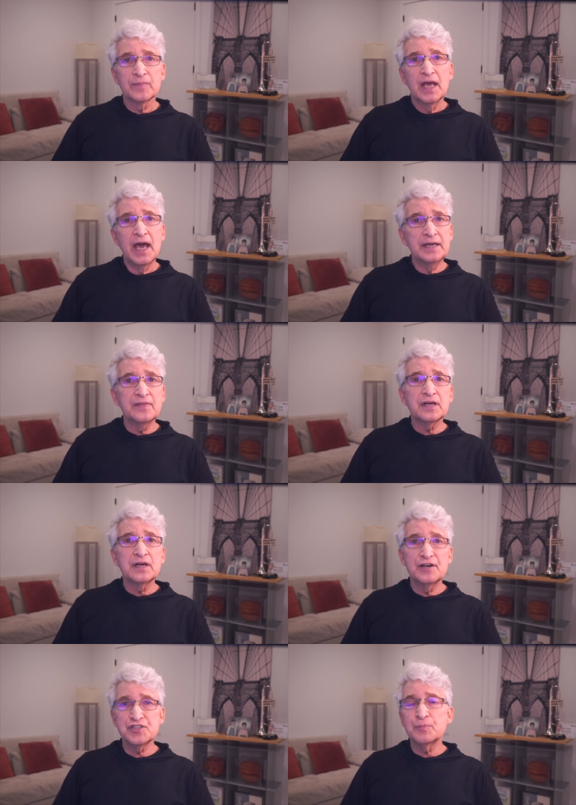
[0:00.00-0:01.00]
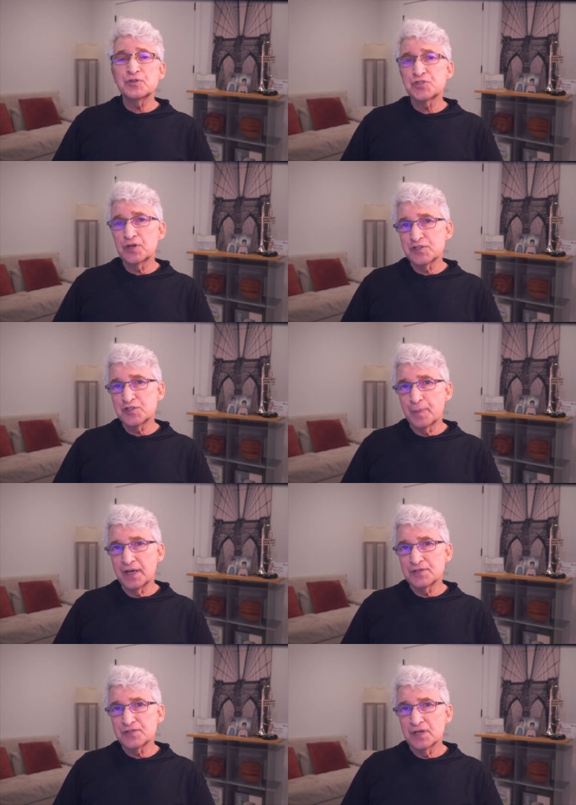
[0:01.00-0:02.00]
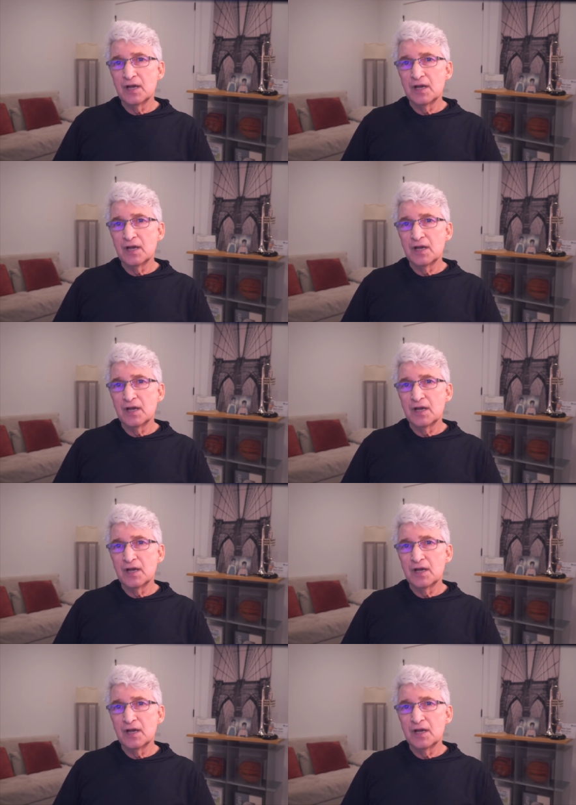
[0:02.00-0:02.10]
And in the customer service space,